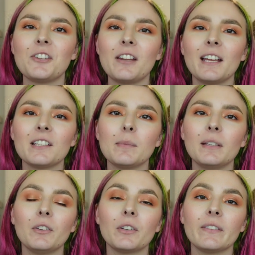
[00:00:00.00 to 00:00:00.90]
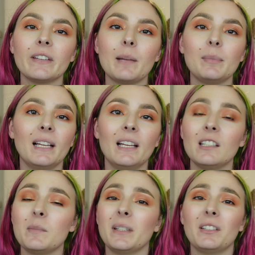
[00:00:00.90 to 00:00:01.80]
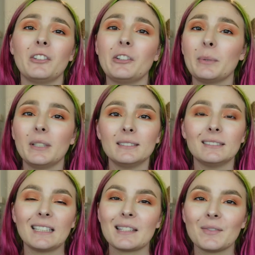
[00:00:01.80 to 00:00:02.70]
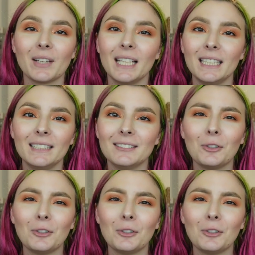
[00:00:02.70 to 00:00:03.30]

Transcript: turning out to be longer than I planned, but you know what? That's fine.